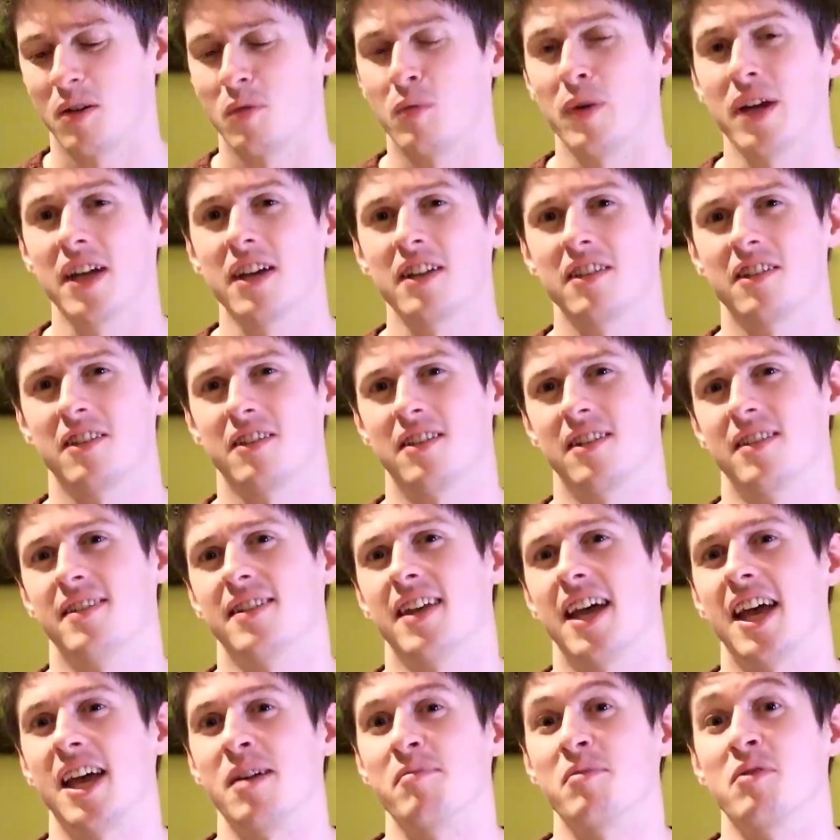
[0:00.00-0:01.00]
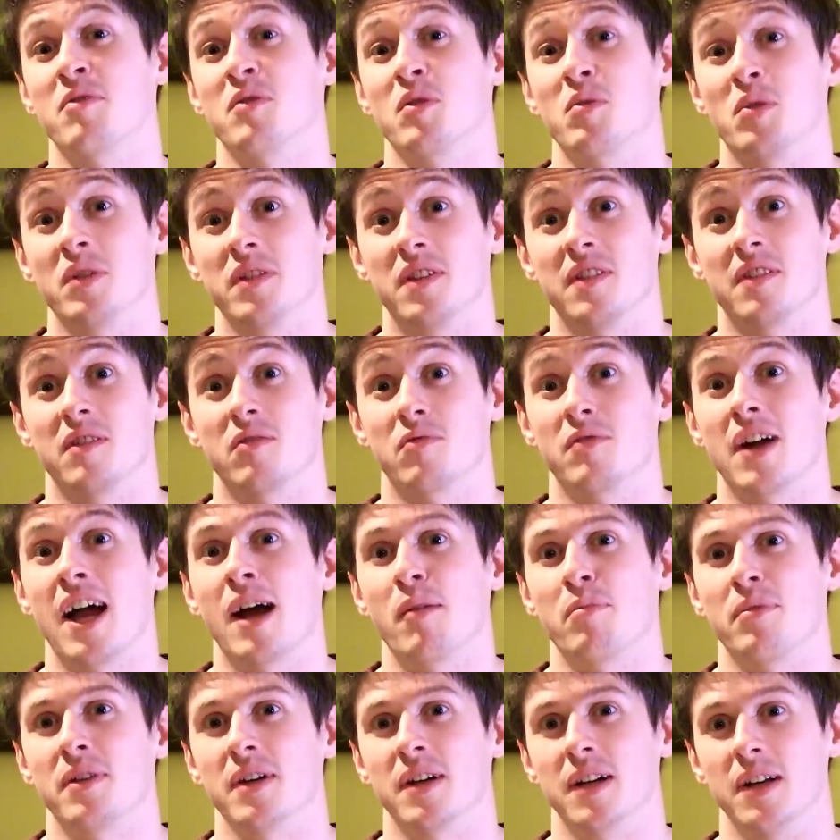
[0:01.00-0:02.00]
We could do the same if we wanted to
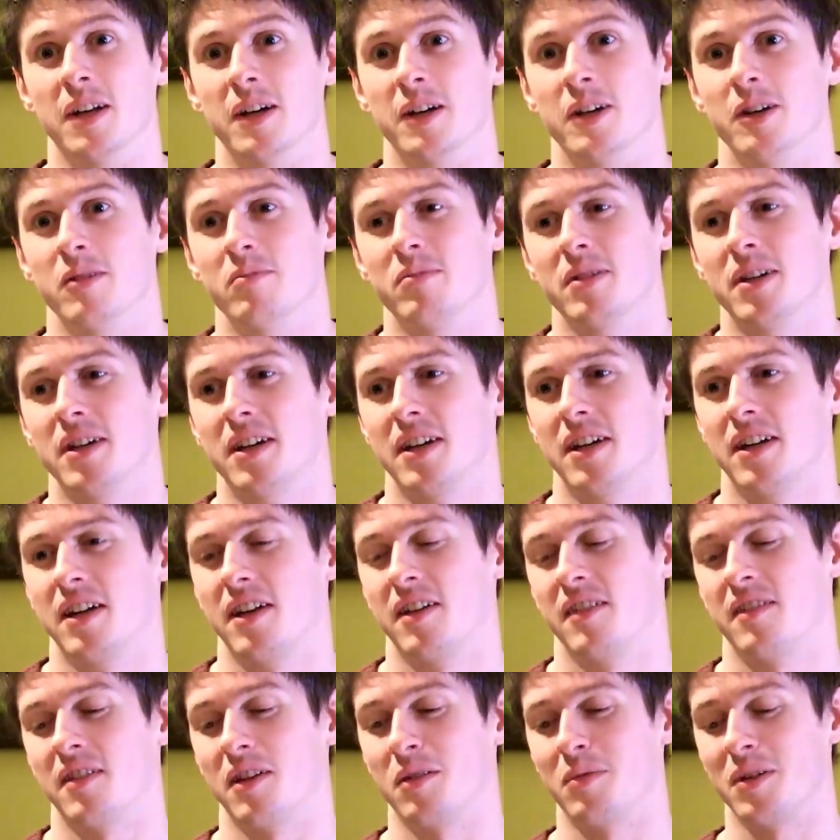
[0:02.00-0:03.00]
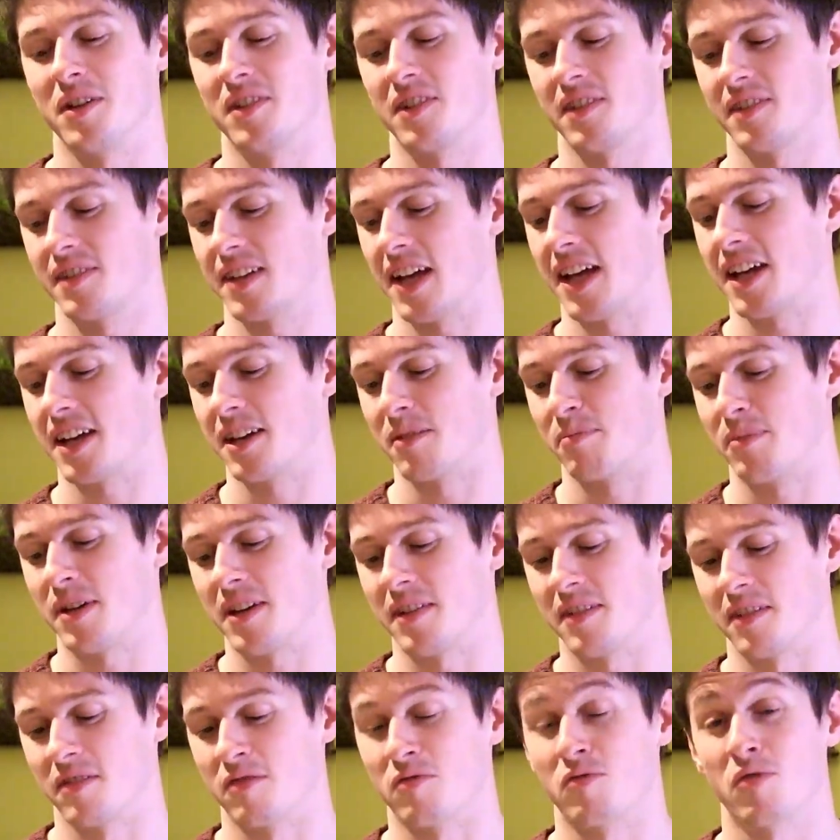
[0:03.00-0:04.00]
wrap the globe. So we just take a
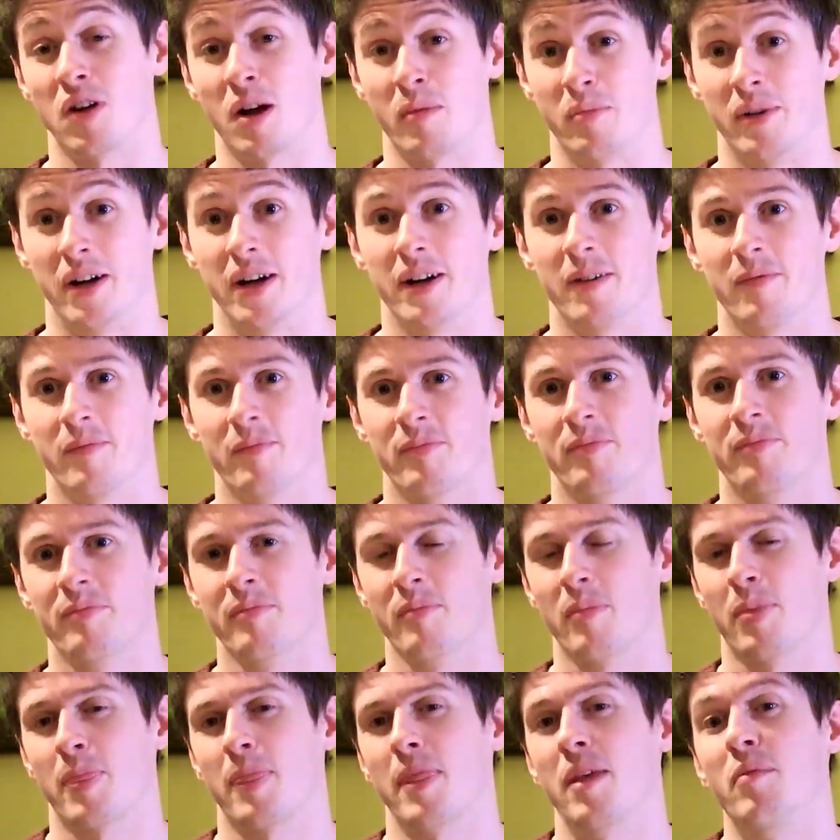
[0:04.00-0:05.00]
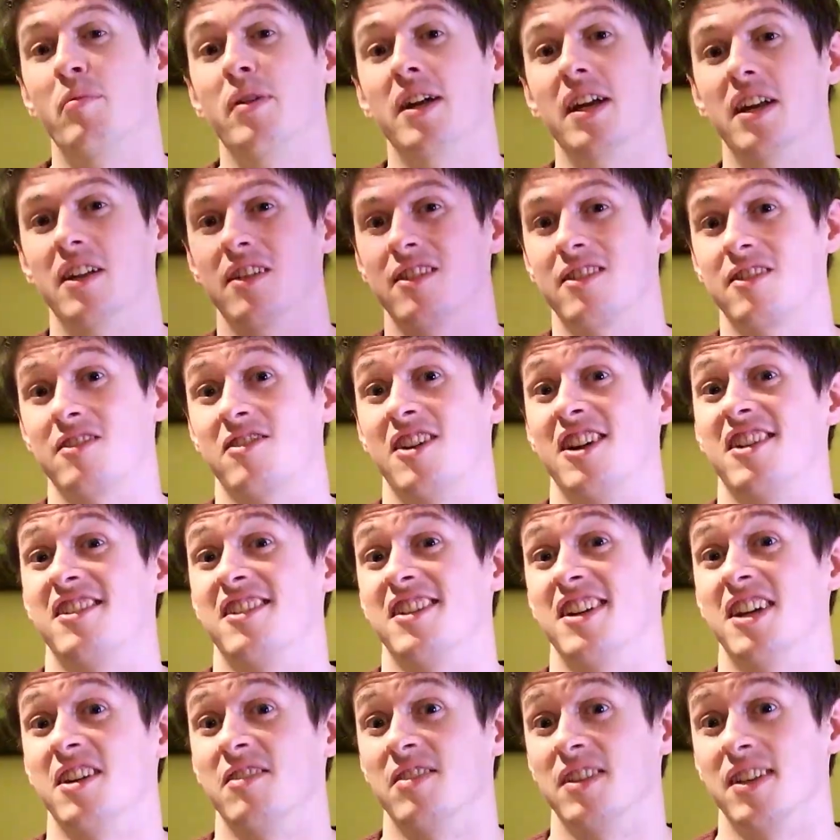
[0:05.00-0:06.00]
piece of rubber and we're going to stretch it
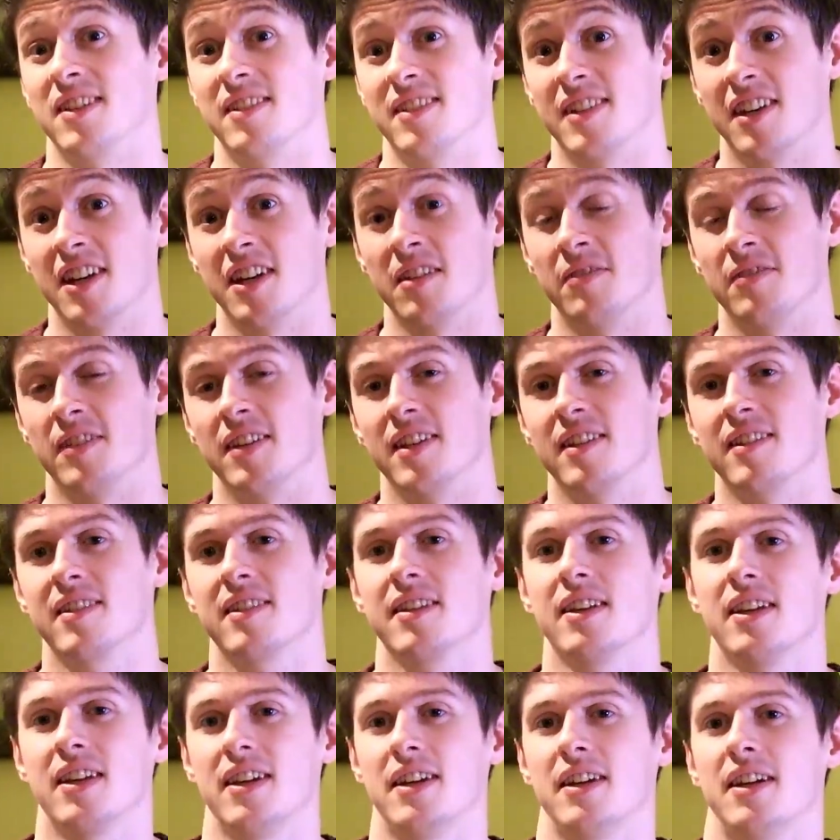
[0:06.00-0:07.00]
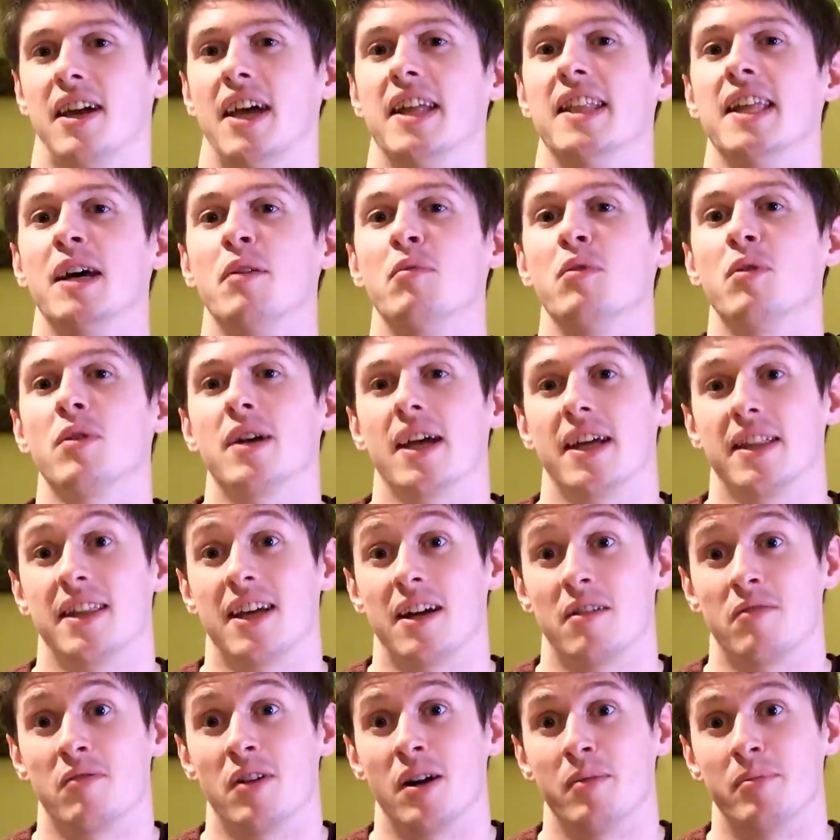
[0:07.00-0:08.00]
over the surface. And then we'll get
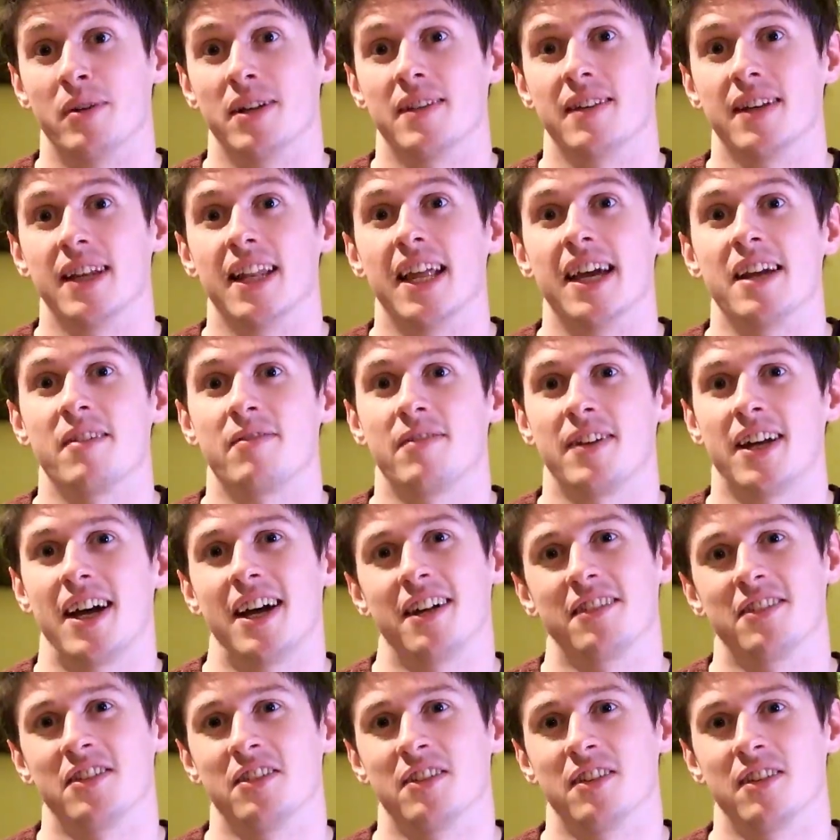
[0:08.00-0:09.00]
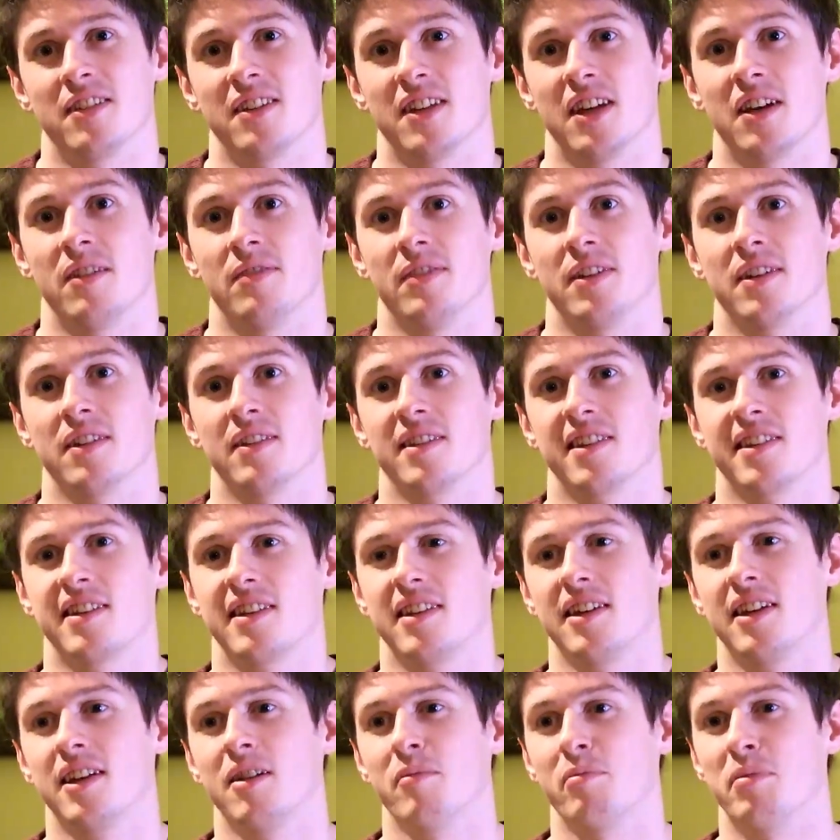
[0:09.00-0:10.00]
that rubber to lay flat on the surface.
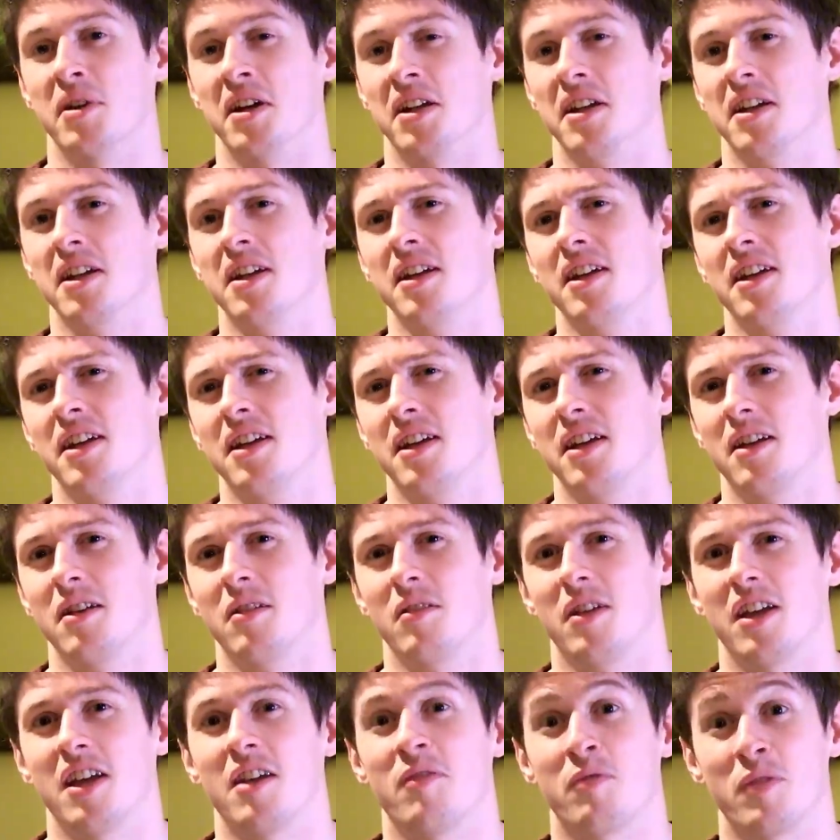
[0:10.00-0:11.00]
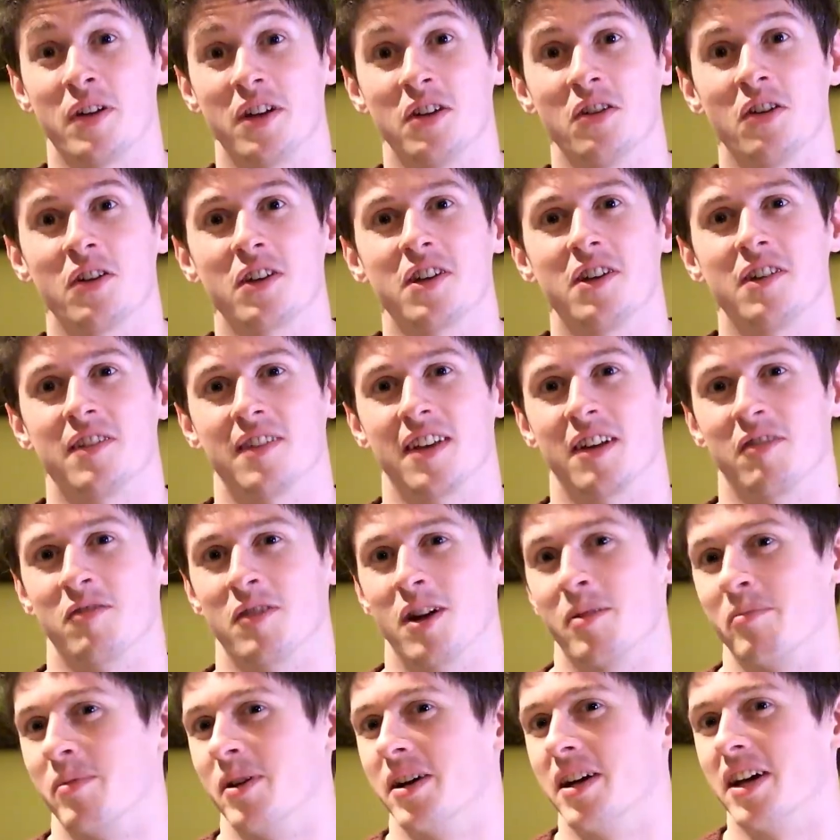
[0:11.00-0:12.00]
But if we're not using
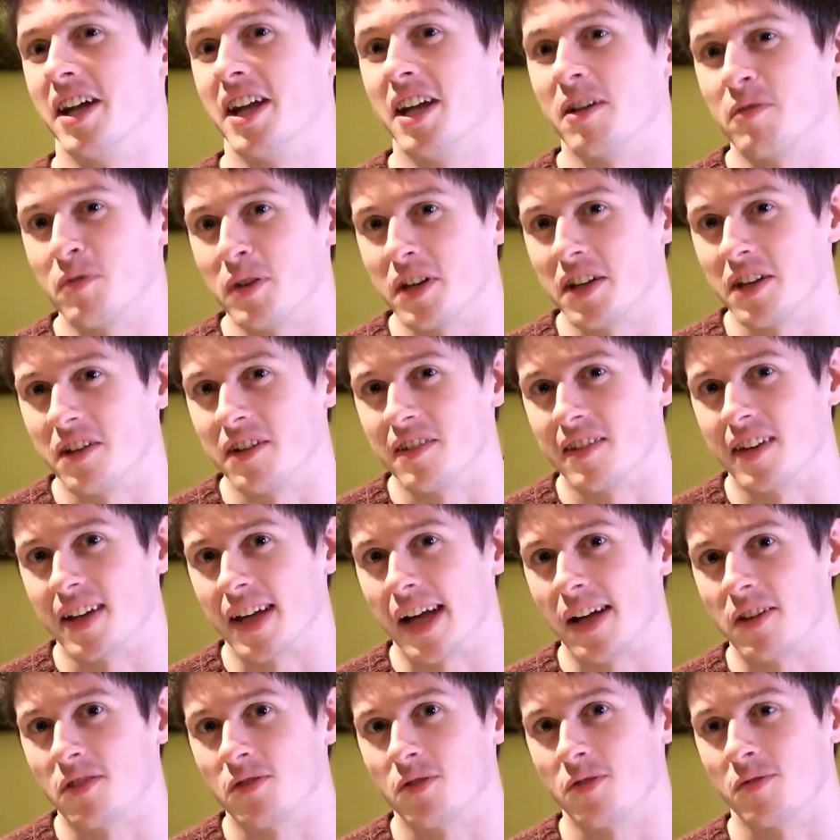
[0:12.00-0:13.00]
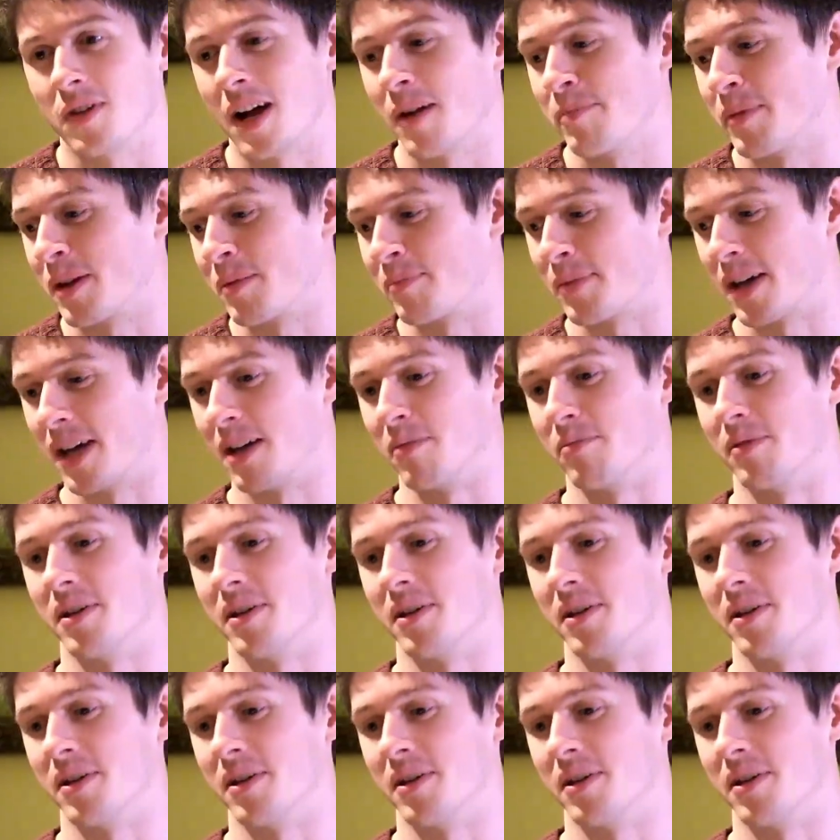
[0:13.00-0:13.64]
rubber, and if we're using actual wrapping paper,